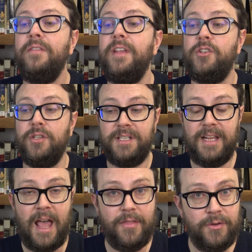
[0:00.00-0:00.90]
They just
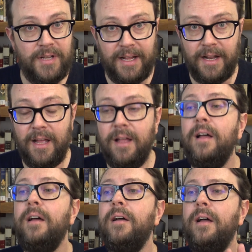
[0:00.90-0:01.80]
gather data
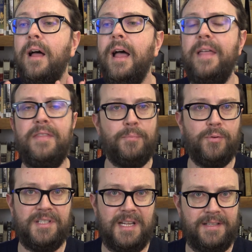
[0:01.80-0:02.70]
and they
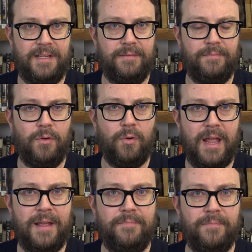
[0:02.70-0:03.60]
present it,
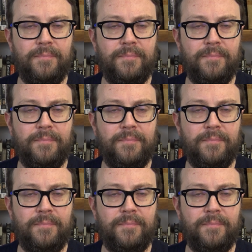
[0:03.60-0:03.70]
okay?